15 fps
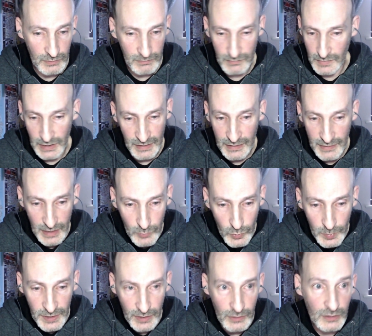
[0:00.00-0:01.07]
that will
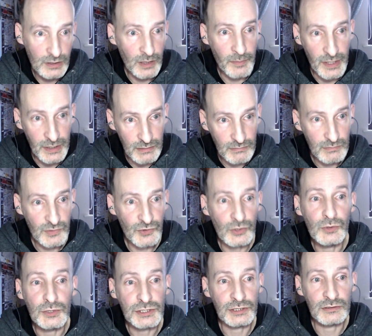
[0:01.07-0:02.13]
be the ultimate
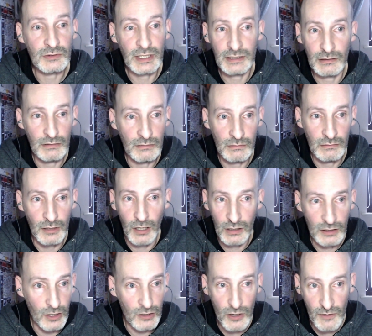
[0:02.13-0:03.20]
solution, right?
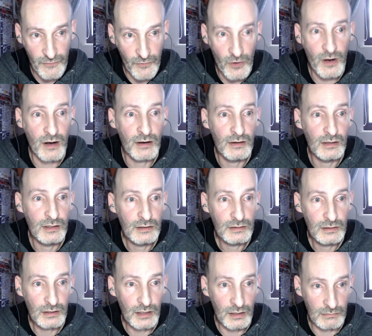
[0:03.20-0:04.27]
Not offer
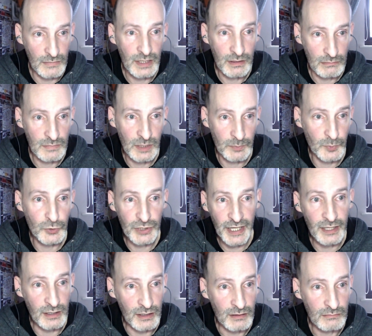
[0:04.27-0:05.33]
a port
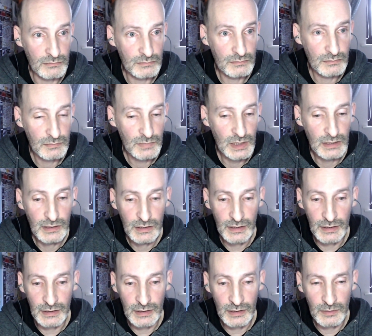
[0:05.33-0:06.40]
80,
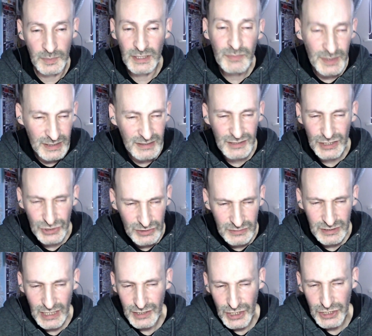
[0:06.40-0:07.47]
but
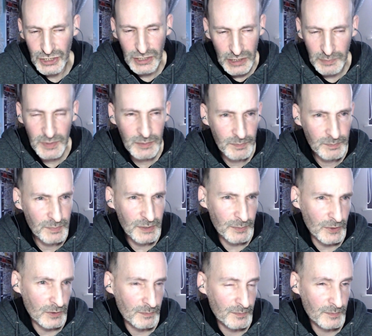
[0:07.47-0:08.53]
traditionally
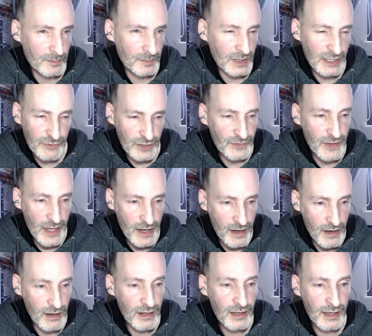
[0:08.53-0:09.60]
people leave it
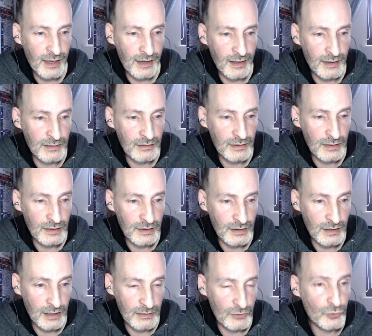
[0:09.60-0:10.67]
there and
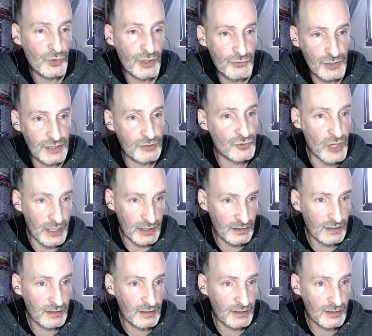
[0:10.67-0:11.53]
do the redirect,